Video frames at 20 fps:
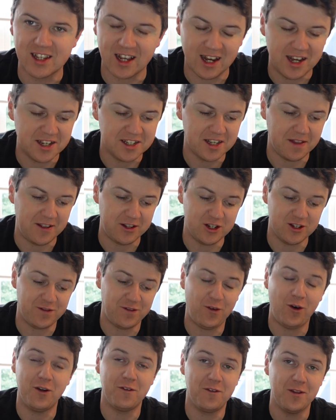guys, and they just
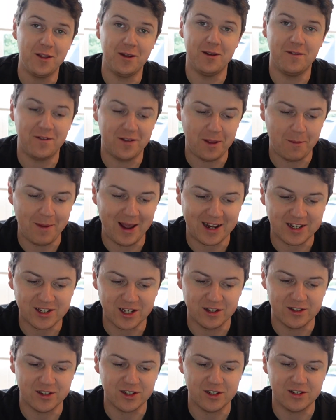fought for the for the
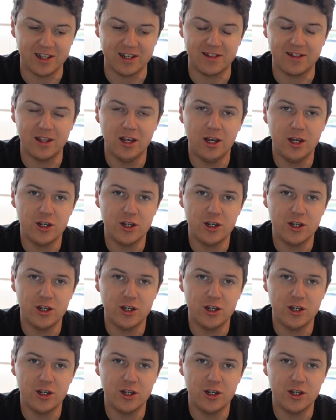Mexicans because they